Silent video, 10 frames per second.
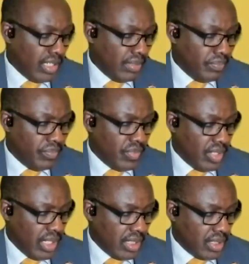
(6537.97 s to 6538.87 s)
uh,
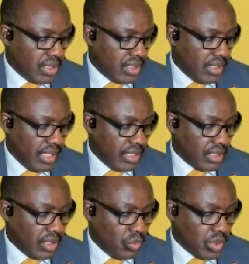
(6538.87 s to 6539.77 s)
there is there
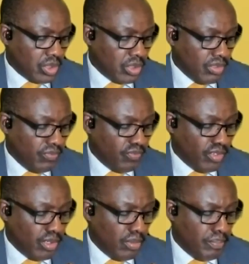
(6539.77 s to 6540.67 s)
is a question
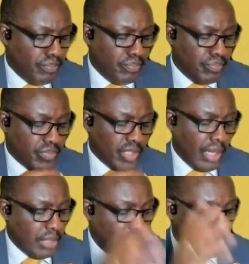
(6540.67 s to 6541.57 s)
from
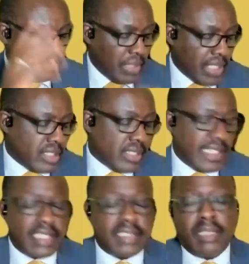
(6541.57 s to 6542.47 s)
I mean Patrick.
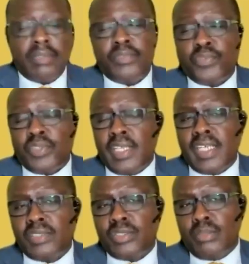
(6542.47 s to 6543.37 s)
Thanks a lot for the
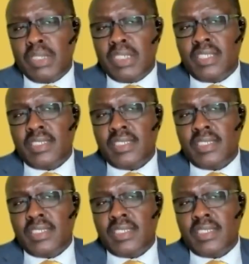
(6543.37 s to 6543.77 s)
nice comment.